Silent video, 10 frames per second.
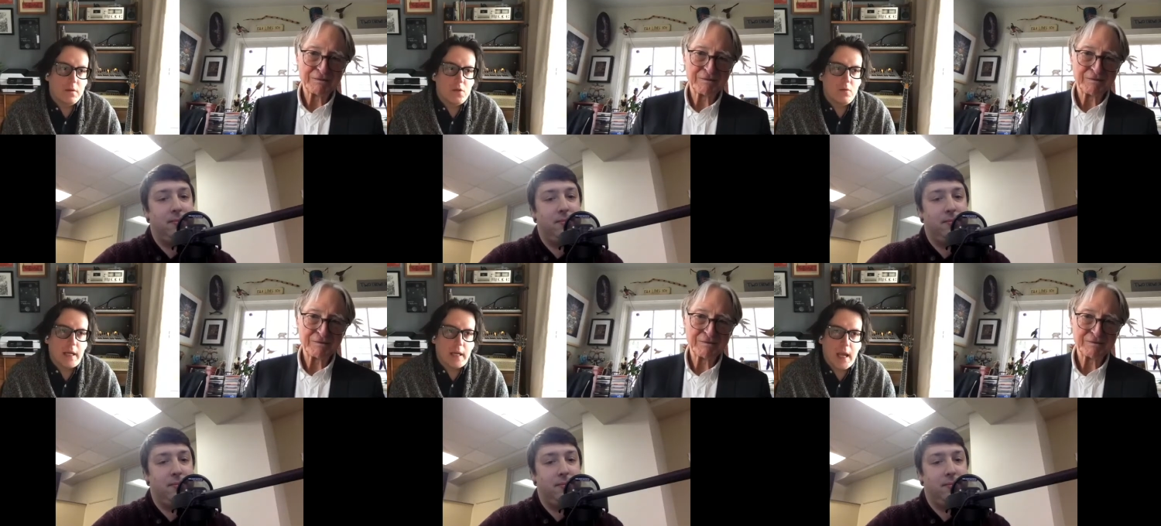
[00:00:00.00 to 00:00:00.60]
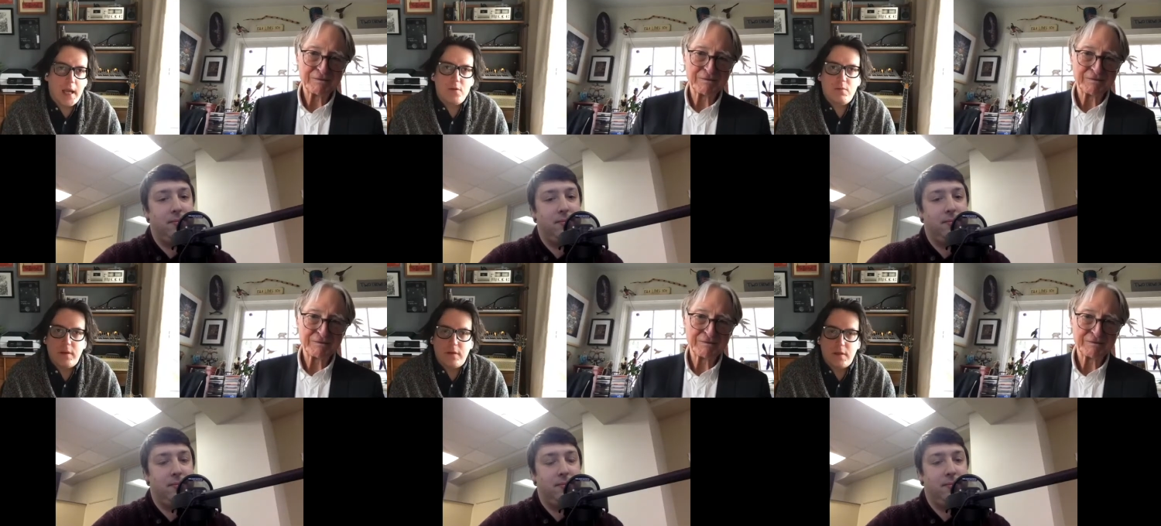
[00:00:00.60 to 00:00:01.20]
Speaker 1: to engage
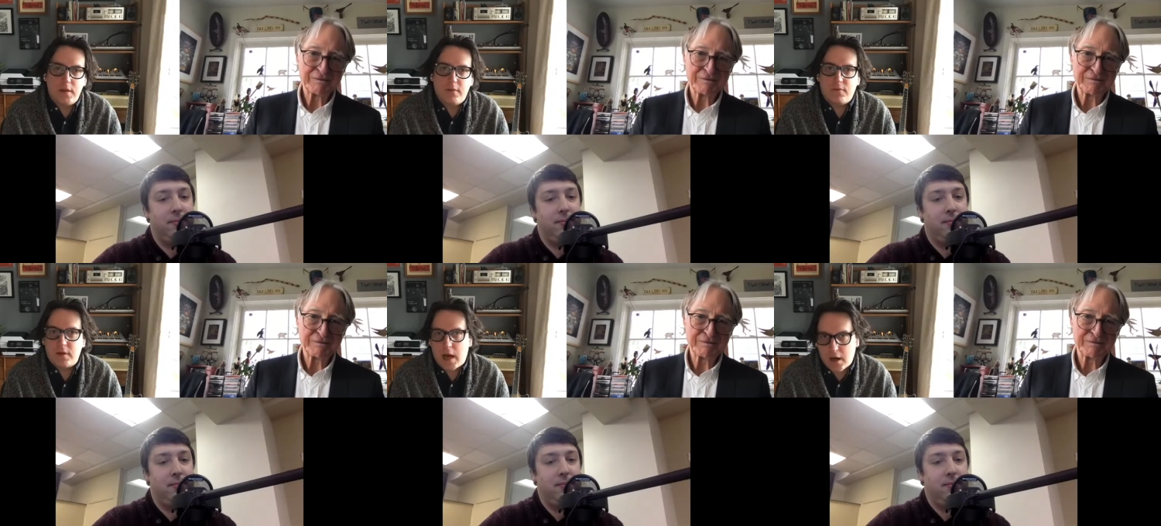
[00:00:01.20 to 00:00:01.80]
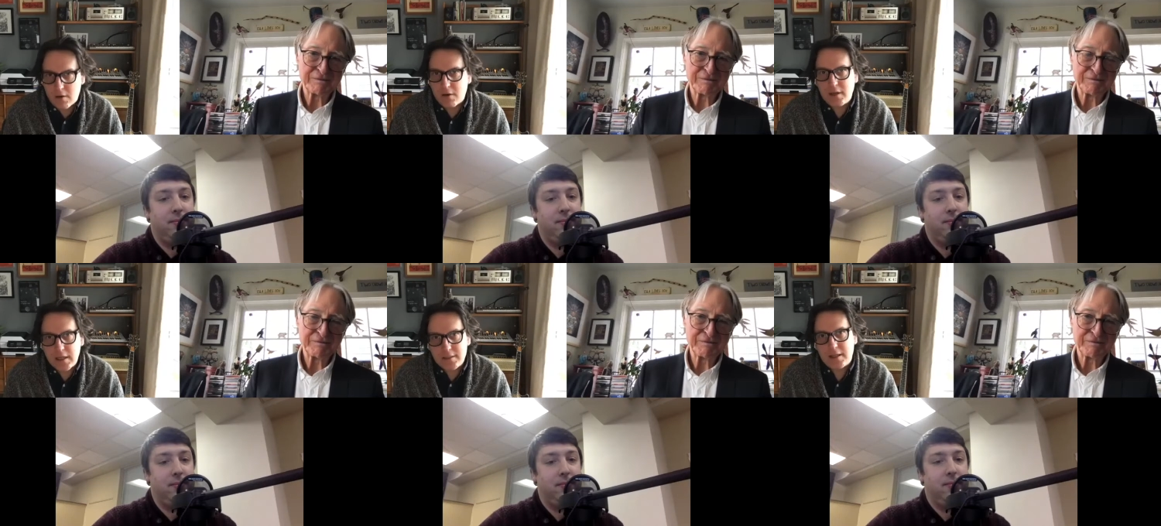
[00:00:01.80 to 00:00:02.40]
with the different
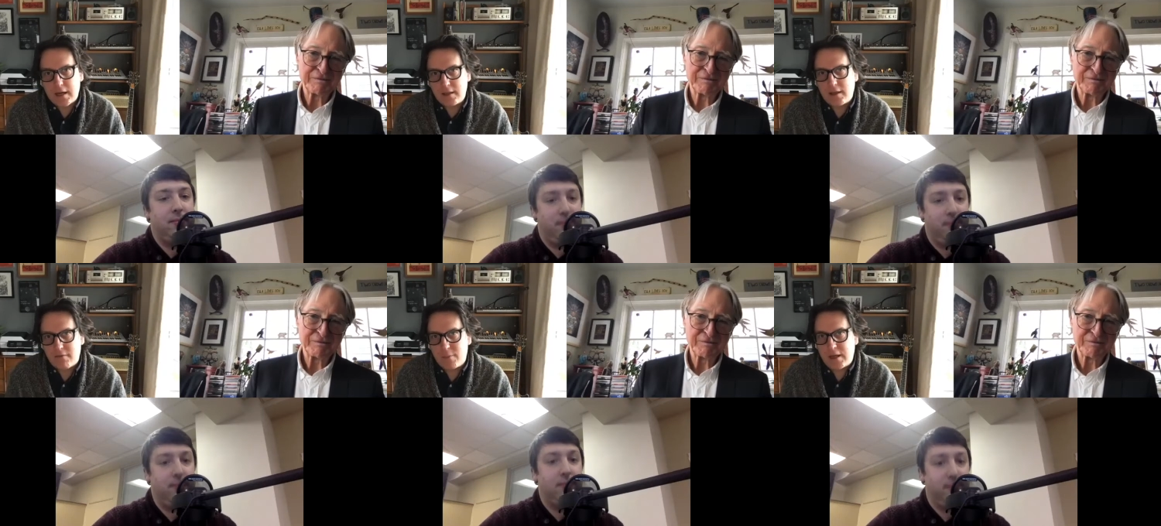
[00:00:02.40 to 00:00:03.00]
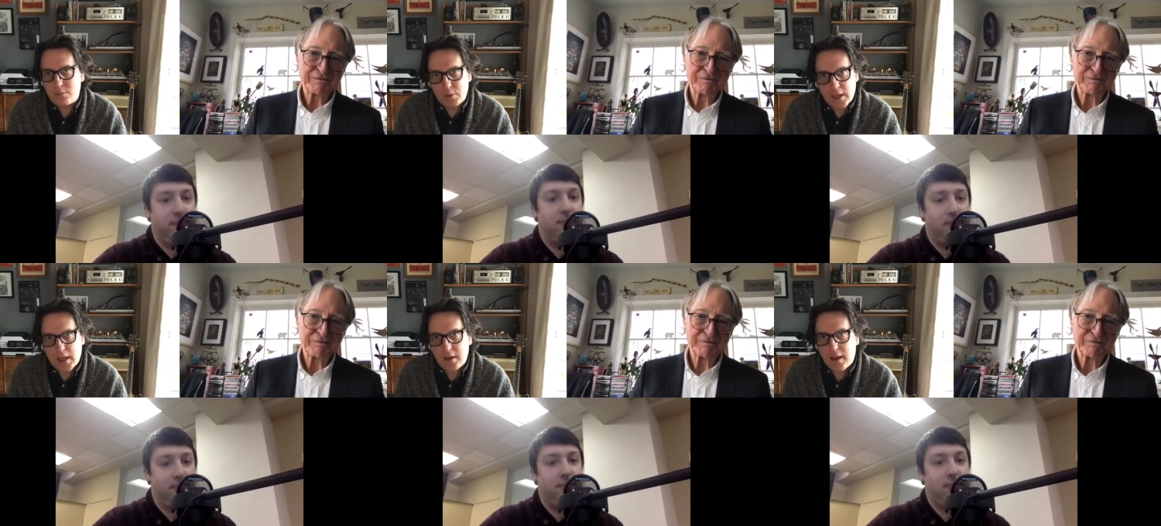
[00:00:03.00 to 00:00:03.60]
hierarchies that I think have been at
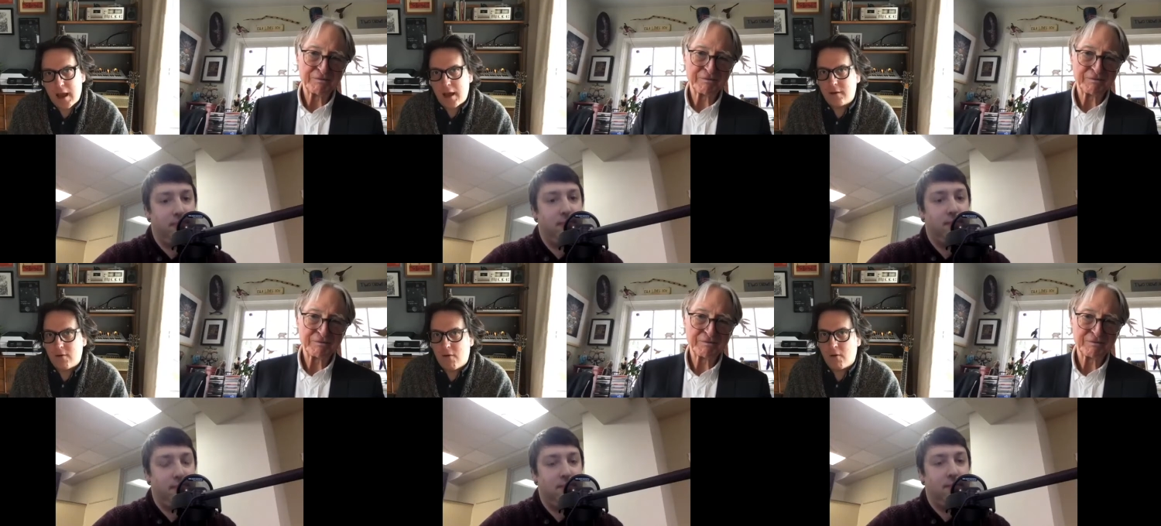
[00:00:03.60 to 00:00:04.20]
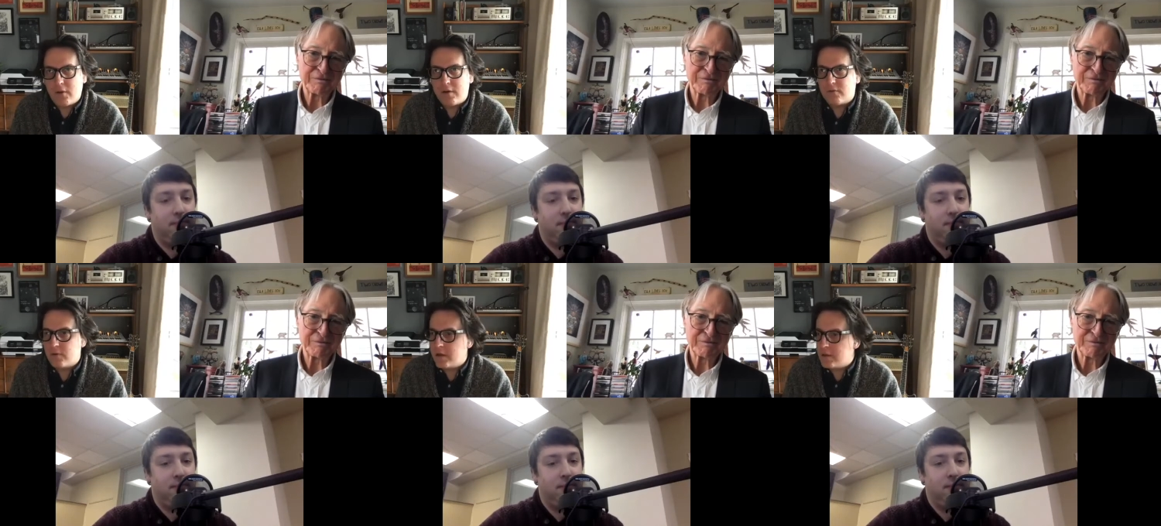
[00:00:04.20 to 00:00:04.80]
play and all the
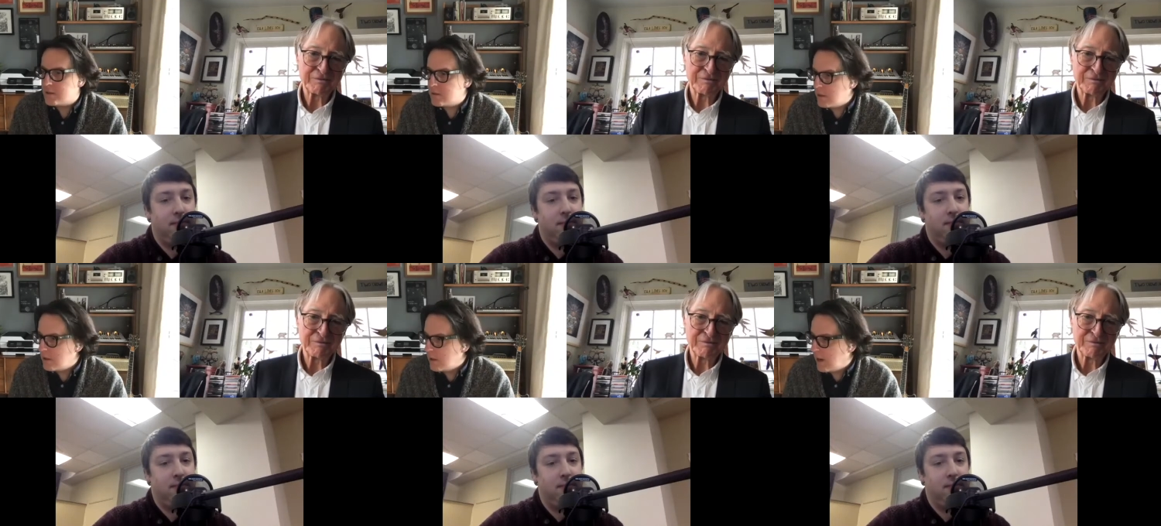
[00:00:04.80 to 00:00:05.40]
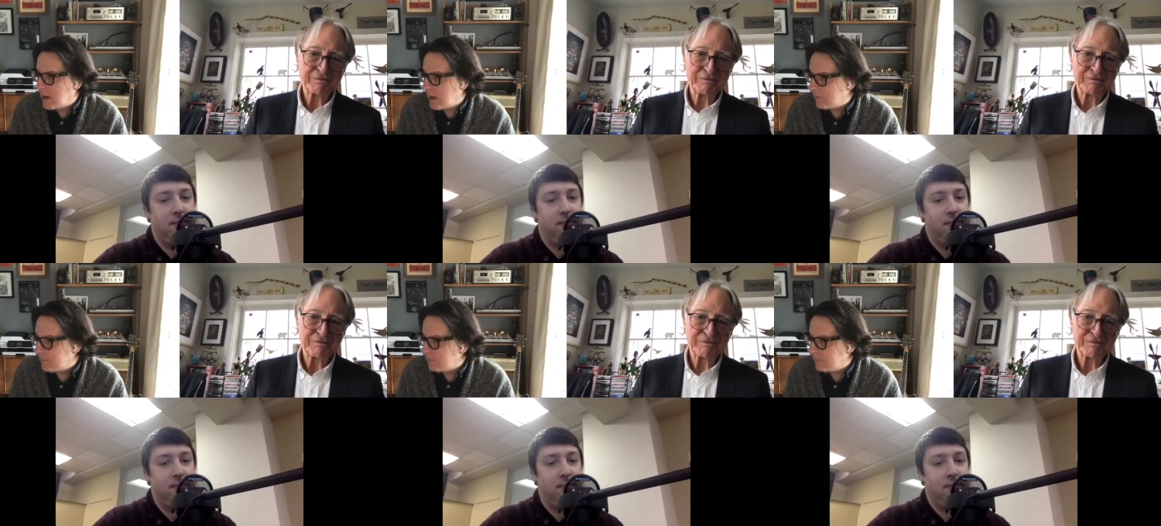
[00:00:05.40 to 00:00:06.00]
different
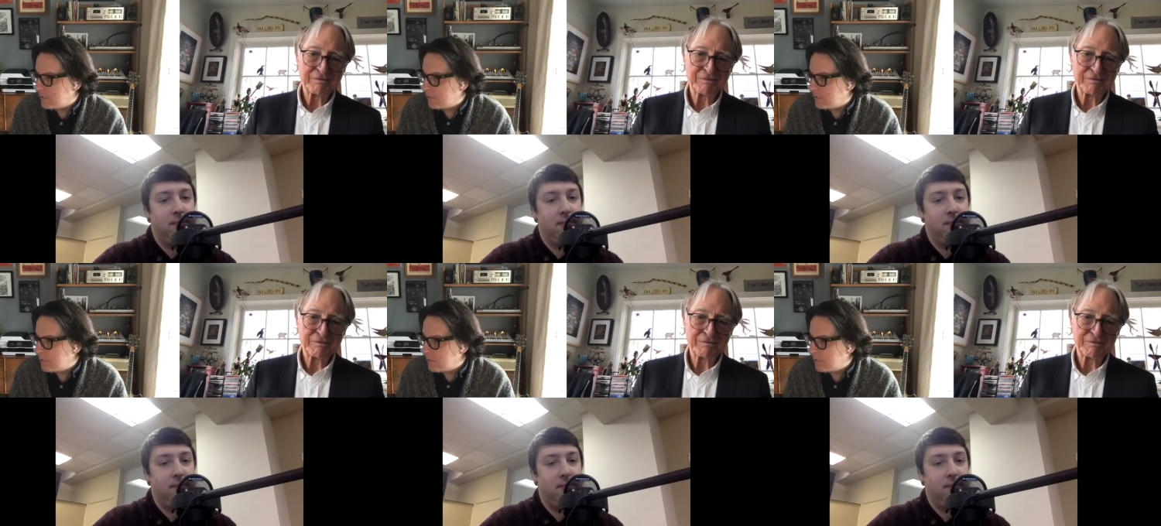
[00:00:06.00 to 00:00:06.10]
um,